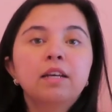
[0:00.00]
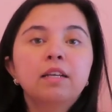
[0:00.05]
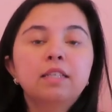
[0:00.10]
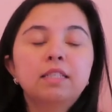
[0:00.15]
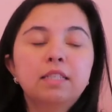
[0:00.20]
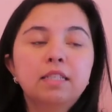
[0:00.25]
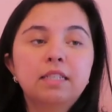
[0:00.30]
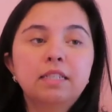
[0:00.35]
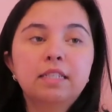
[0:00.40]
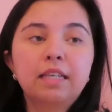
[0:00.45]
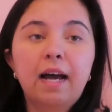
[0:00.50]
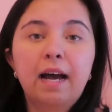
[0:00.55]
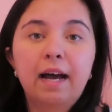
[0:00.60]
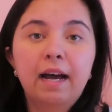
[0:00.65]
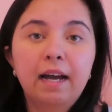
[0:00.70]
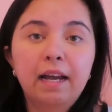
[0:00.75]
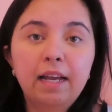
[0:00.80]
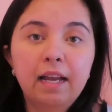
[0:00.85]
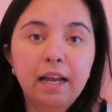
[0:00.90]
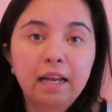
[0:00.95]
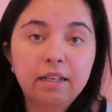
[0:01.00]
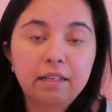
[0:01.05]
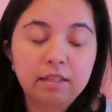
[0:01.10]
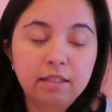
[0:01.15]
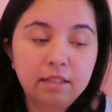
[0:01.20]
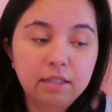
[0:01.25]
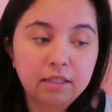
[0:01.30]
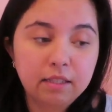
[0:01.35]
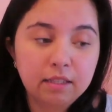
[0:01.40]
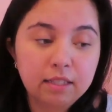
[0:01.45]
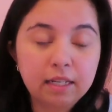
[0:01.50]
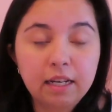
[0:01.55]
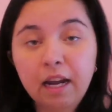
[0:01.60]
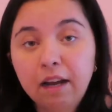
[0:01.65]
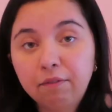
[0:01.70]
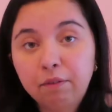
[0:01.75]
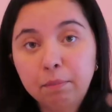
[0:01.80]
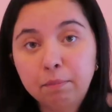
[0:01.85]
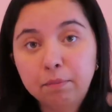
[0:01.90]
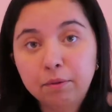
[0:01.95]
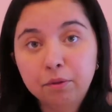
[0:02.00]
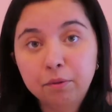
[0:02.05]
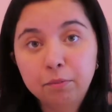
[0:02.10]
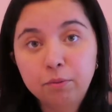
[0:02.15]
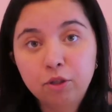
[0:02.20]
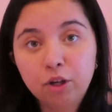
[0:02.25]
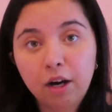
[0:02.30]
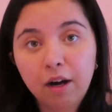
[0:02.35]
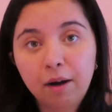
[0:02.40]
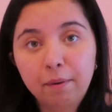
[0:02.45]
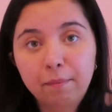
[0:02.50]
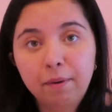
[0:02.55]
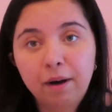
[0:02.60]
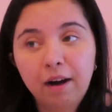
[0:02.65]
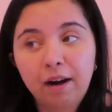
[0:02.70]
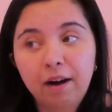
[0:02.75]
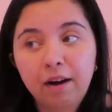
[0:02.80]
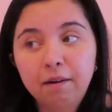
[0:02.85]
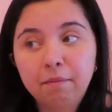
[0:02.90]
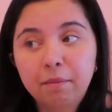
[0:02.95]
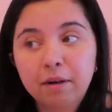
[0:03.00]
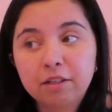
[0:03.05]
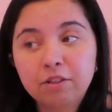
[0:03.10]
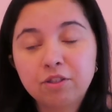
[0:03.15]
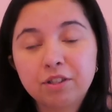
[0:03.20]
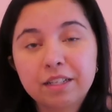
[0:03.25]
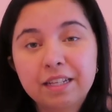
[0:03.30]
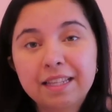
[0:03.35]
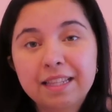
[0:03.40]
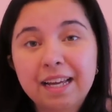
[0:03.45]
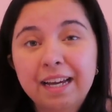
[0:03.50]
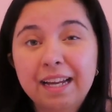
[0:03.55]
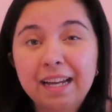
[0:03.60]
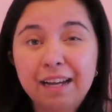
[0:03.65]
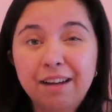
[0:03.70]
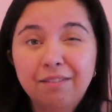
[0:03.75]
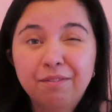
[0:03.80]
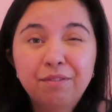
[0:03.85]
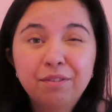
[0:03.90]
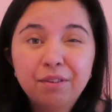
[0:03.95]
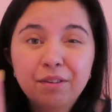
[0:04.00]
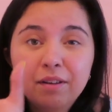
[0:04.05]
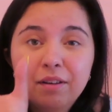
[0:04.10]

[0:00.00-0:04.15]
Since I did have a boob job underneath, I have